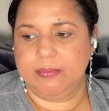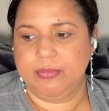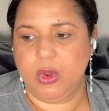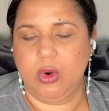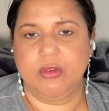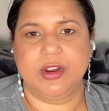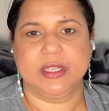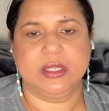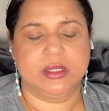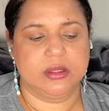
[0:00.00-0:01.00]
all of
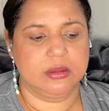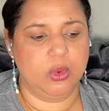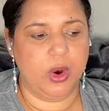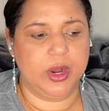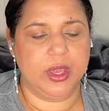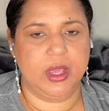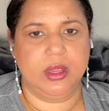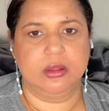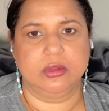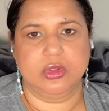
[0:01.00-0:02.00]
us
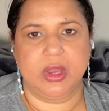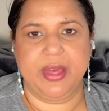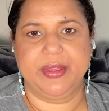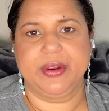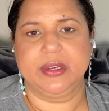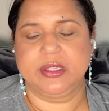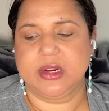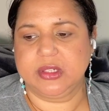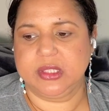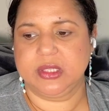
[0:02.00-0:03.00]
working together
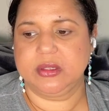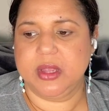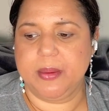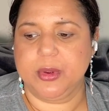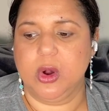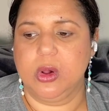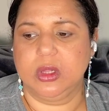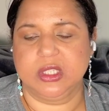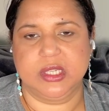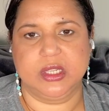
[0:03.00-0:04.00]
towards the same
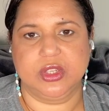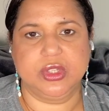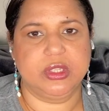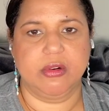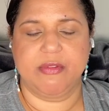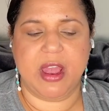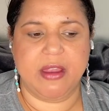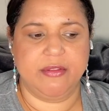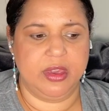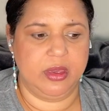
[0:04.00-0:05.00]
goals and just
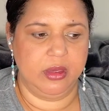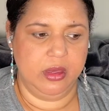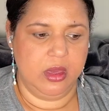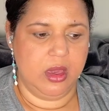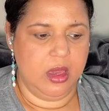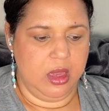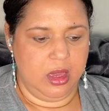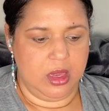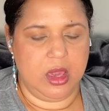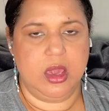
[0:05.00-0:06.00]
surviving
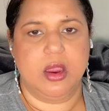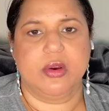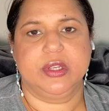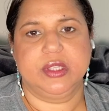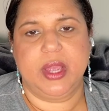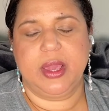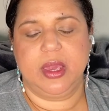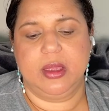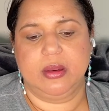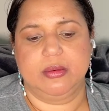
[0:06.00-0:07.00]
here is
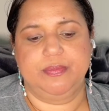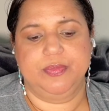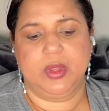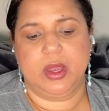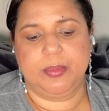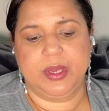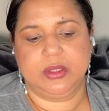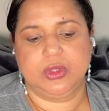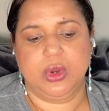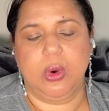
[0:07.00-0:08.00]
taking a big
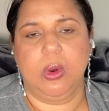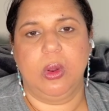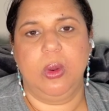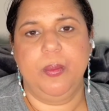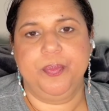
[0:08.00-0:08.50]
toll.